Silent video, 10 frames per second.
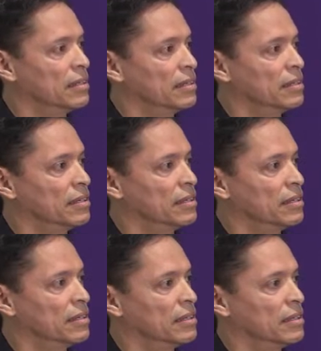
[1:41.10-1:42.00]

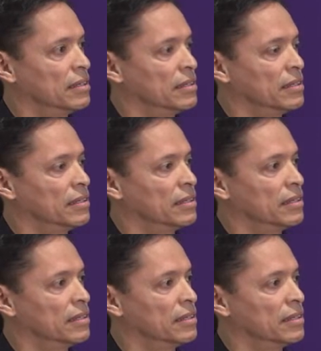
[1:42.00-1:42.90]

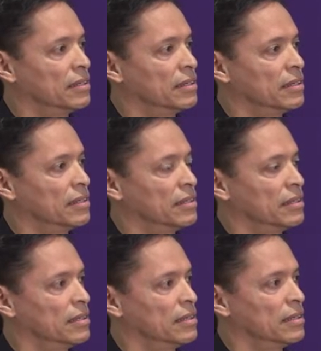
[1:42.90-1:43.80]

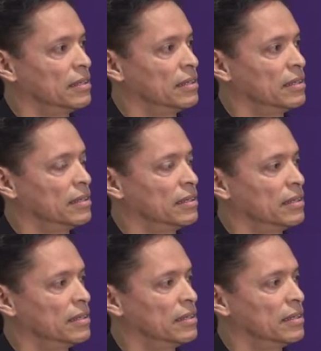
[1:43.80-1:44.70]

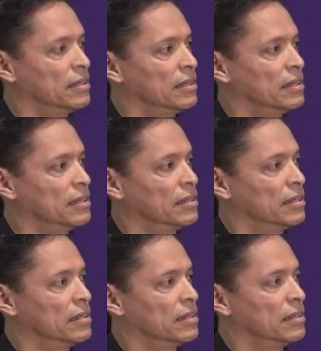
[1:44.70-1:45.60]

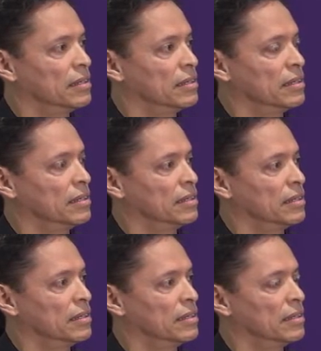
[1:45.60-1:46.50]

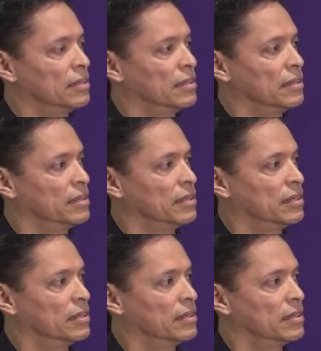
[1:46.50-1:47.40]

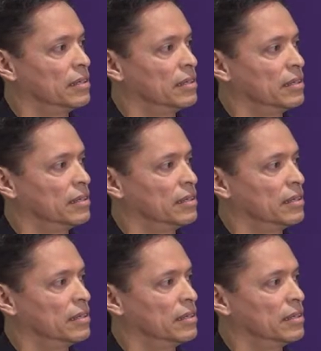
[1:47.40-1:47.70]
(silent)